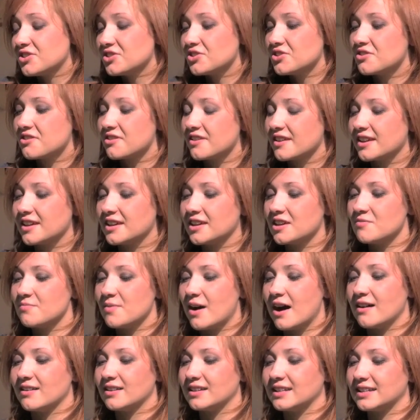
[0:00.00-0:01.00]
You know, thinking
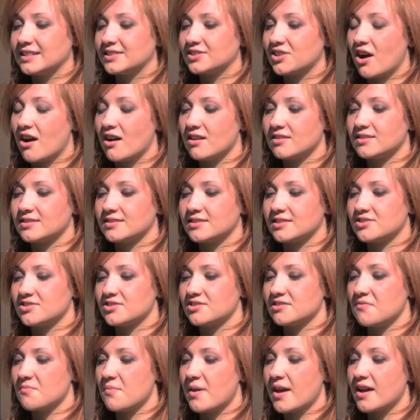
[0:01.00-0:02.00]
about it, it's a hard
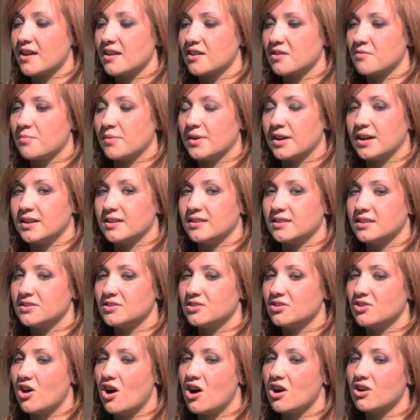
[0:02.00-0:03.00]
decision to make, but in
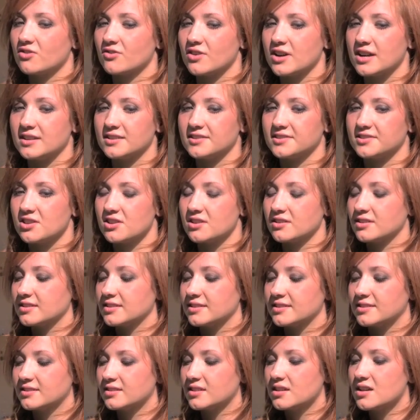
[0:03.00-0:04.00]
the long run, as long
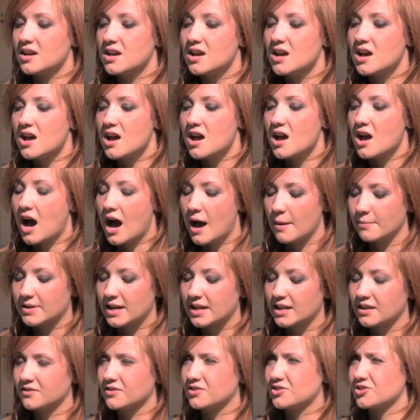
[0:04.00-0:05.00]
as I'm
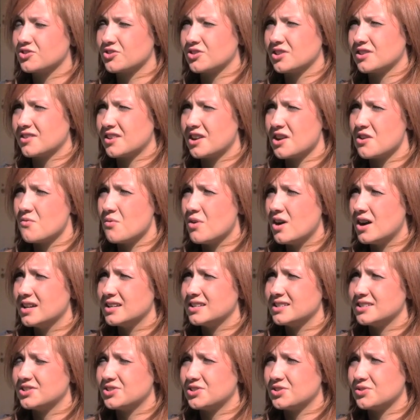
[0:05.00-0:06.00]
getting the degree that I
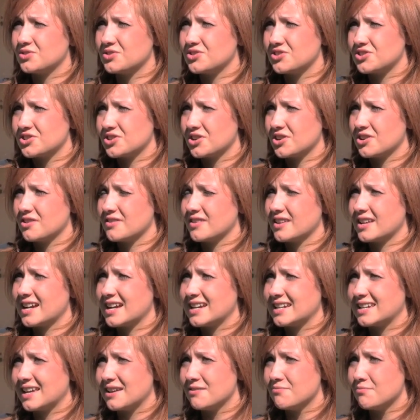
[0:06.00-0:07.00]
want to ensure that
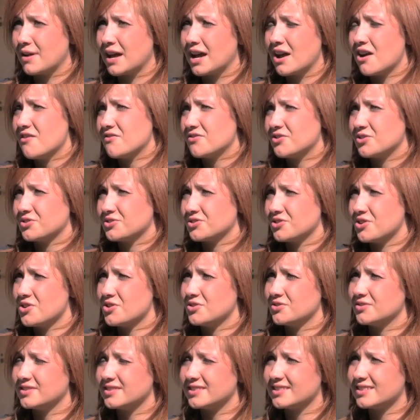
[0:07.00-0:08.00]
I can pay off those
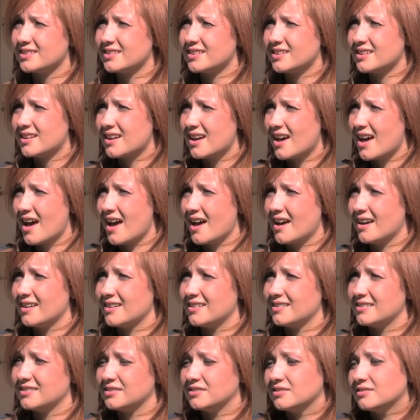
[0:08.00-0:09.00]
loans.
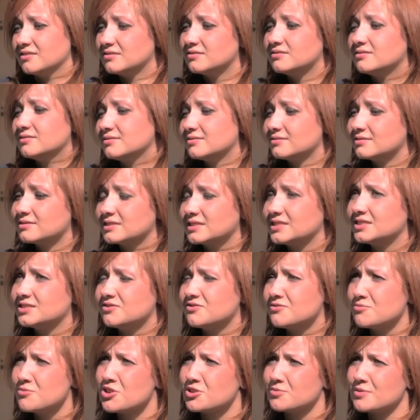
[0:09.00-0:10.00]
And
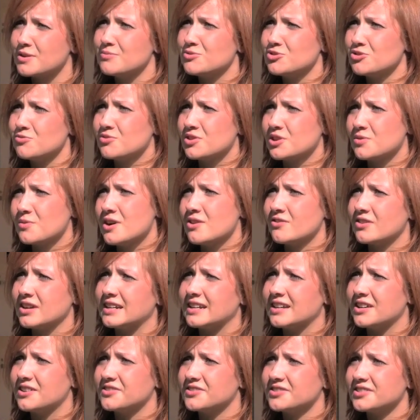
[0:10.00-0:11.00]
for the most part, I'm doing pretty well
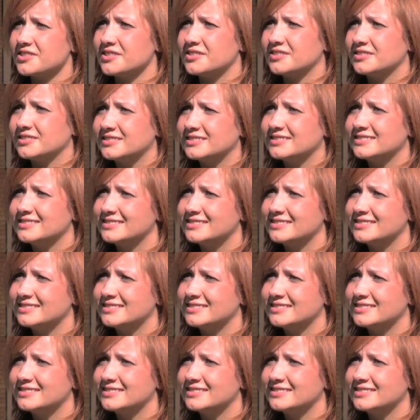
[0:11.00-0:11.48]
right now, so.